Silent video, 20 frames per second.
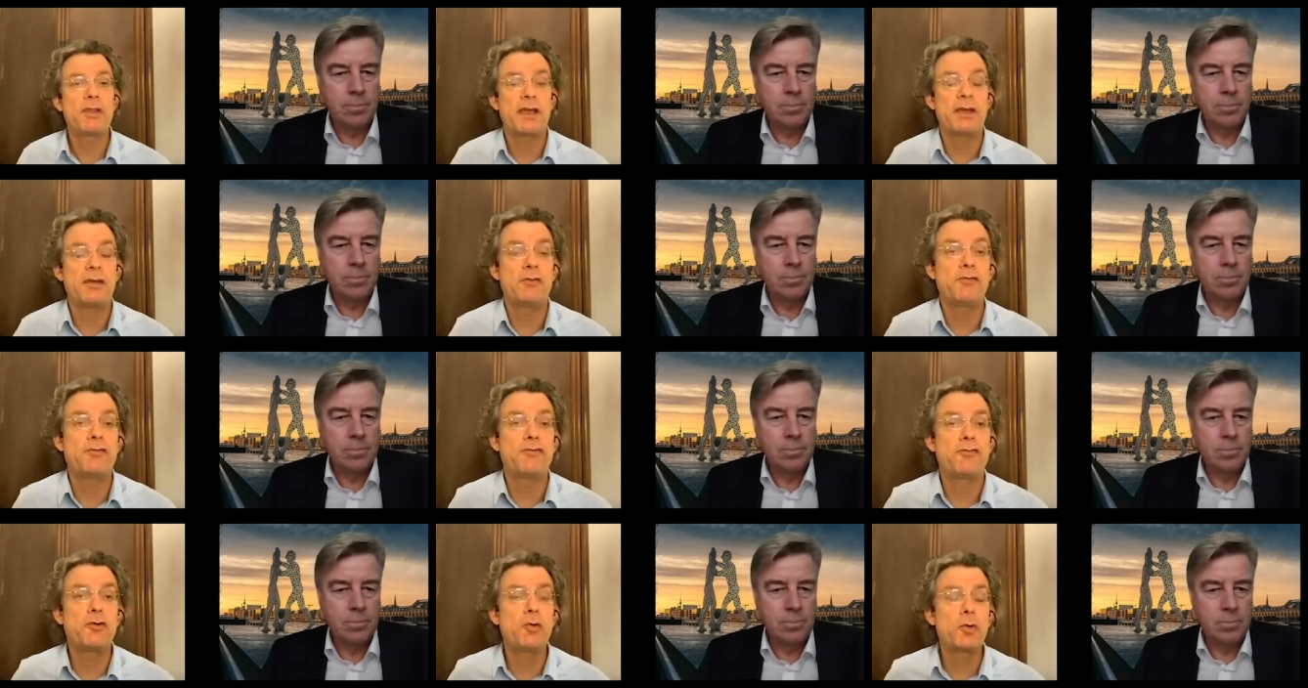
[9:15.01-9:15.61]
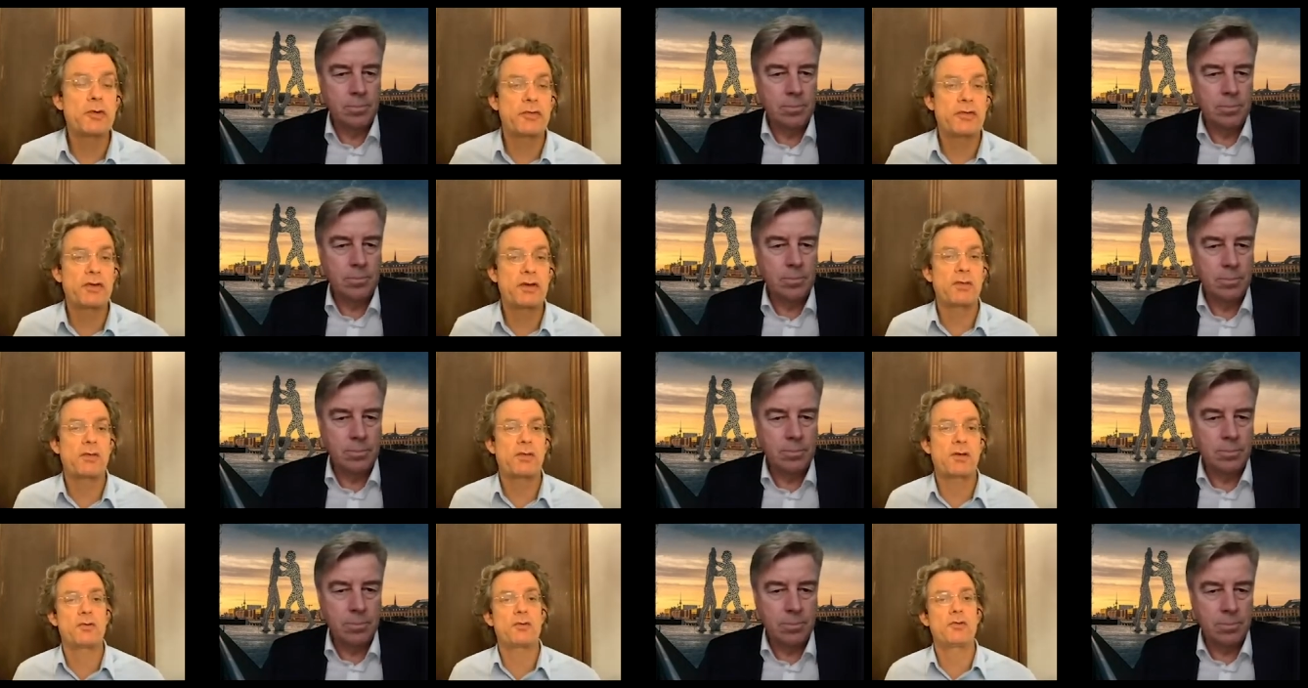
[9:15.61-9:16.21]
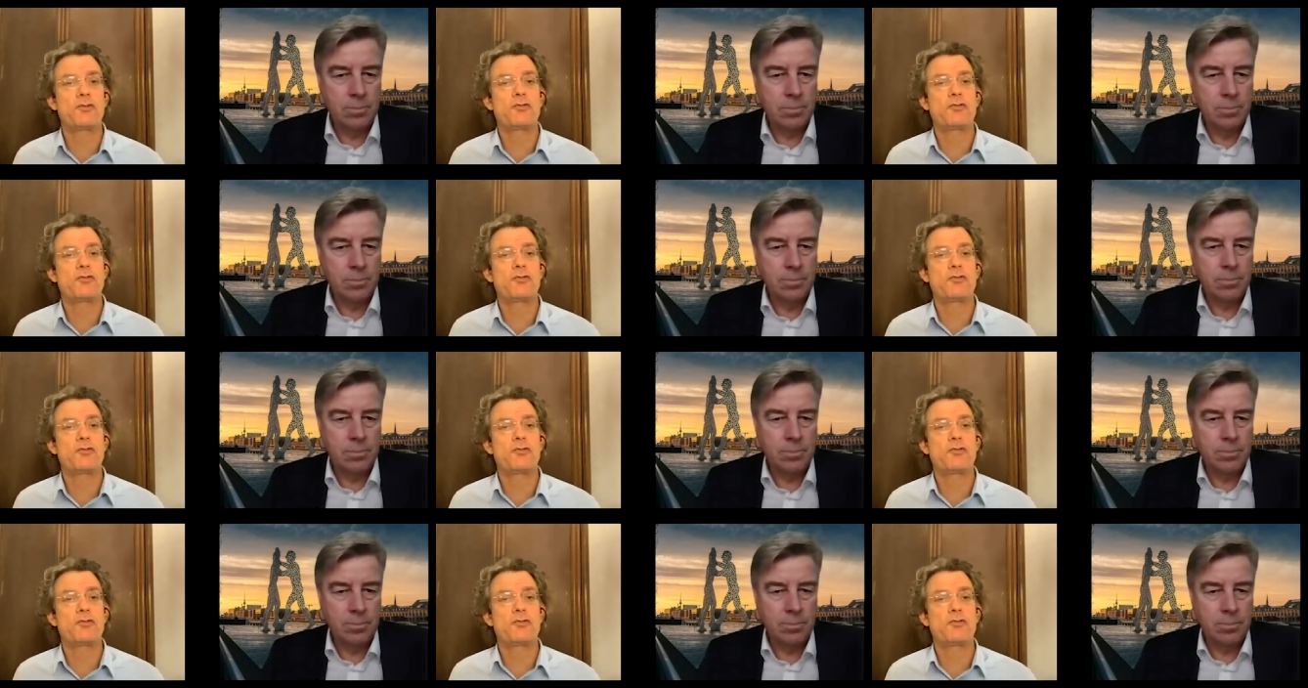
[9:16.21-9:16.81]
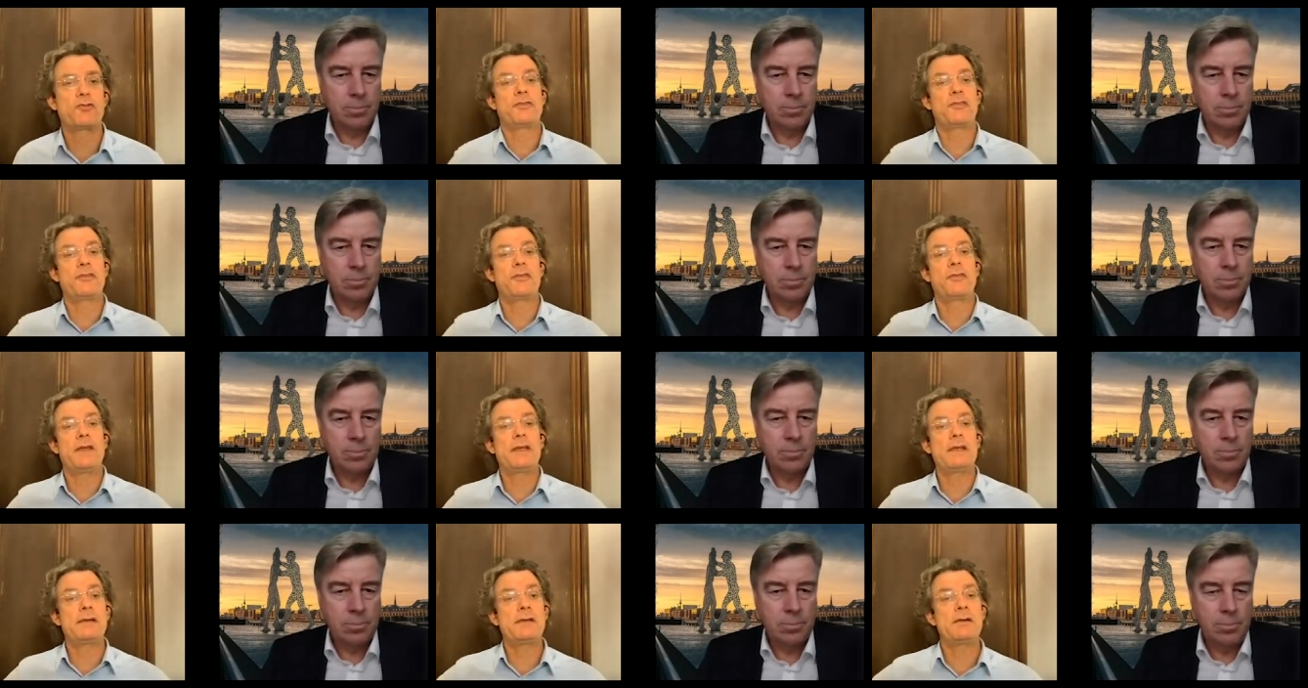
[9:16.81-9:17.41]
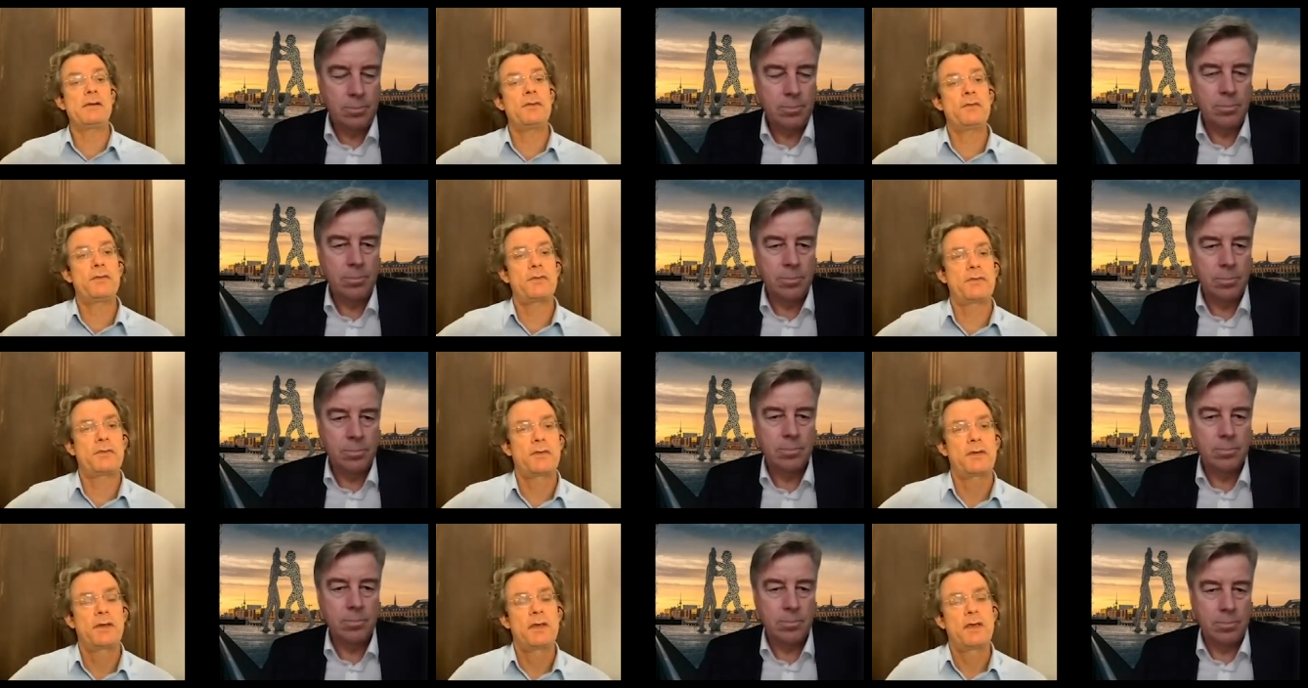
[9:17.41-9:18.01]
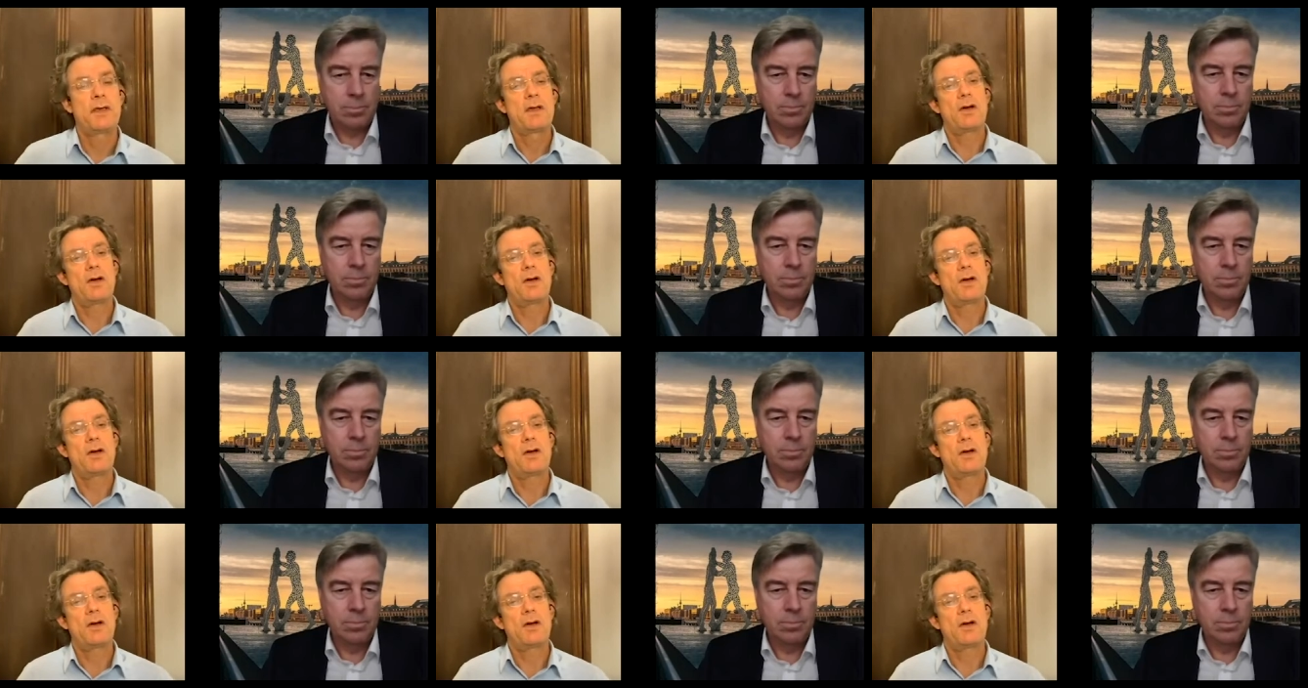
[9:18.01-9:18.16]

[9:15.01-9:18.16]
Speaker 1: They're enforcing the control and the surveillance.